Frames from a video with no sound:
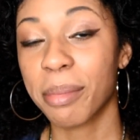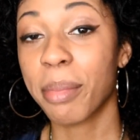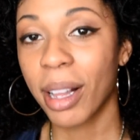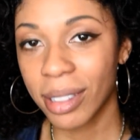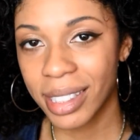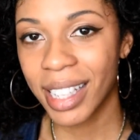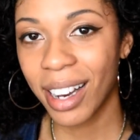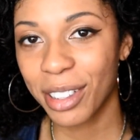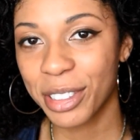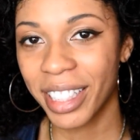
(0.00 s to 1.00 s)
balance
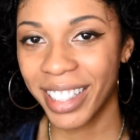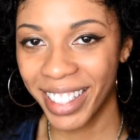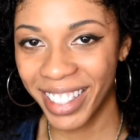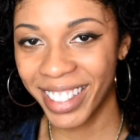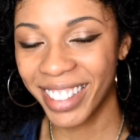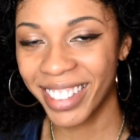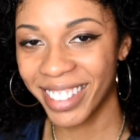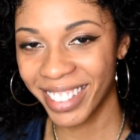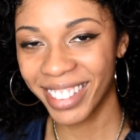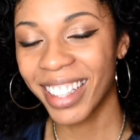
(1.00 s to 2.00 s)
out
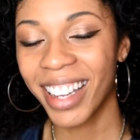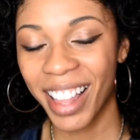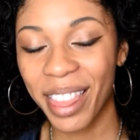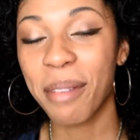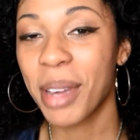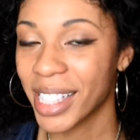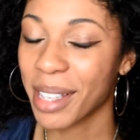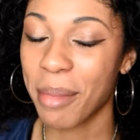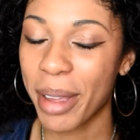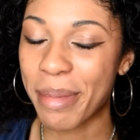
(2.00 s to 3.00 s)
the mess
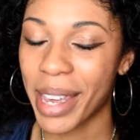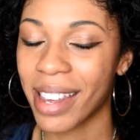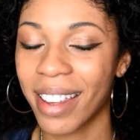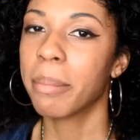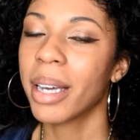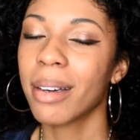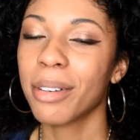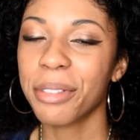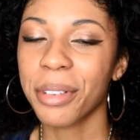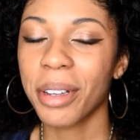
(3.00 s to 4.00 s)
it might make. But
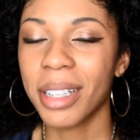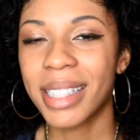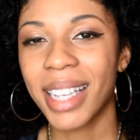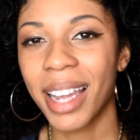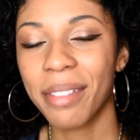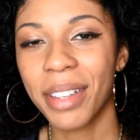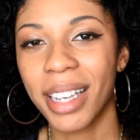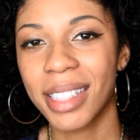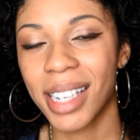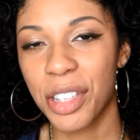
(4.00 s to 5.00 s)
overall, it's kind of like
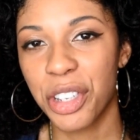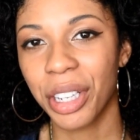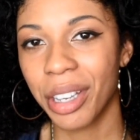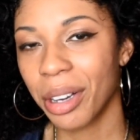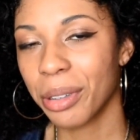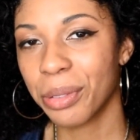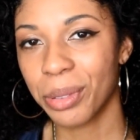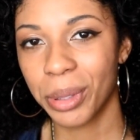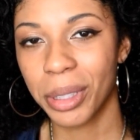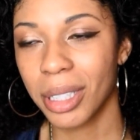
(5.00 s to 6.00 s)
a touch and go
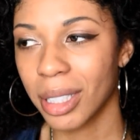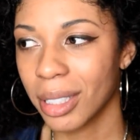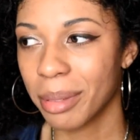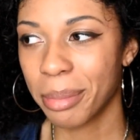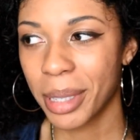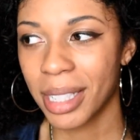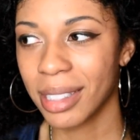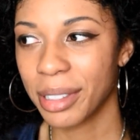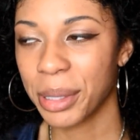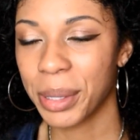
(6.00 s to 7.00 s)
for me
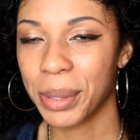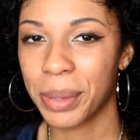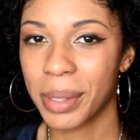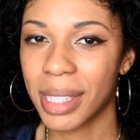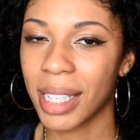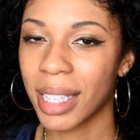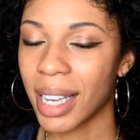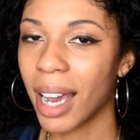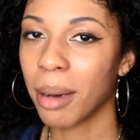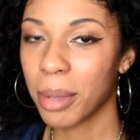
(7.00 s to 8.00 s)
to see
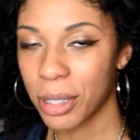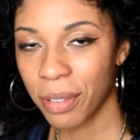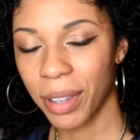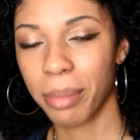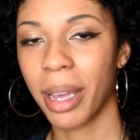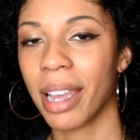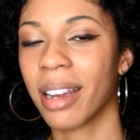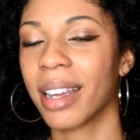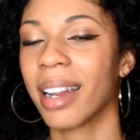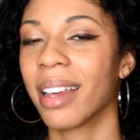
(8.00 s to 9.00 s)
how much of it my hair
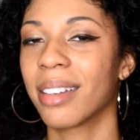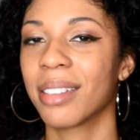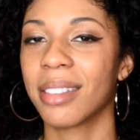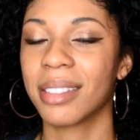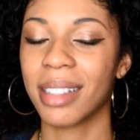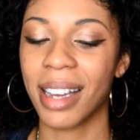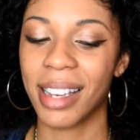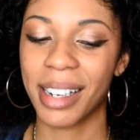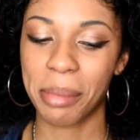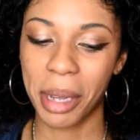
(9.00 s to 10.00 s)
can handle,
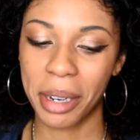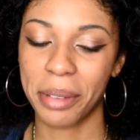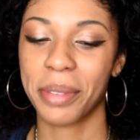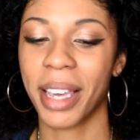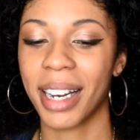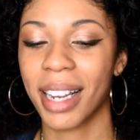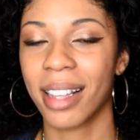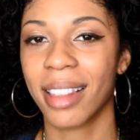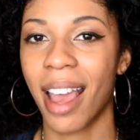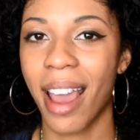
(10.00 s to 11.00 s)
and I'm kind of
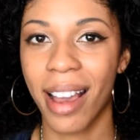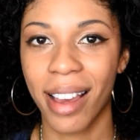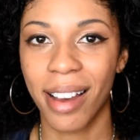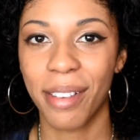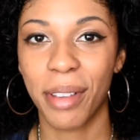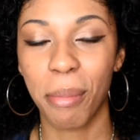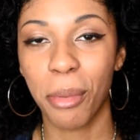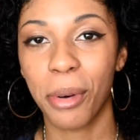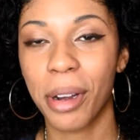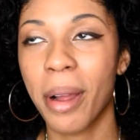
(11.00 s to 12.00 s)
getting the hang of it
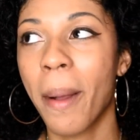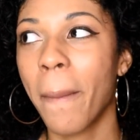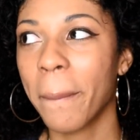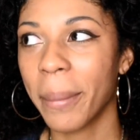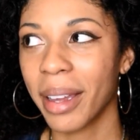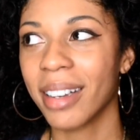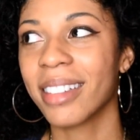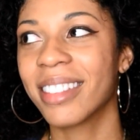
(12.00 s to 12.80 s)
more. But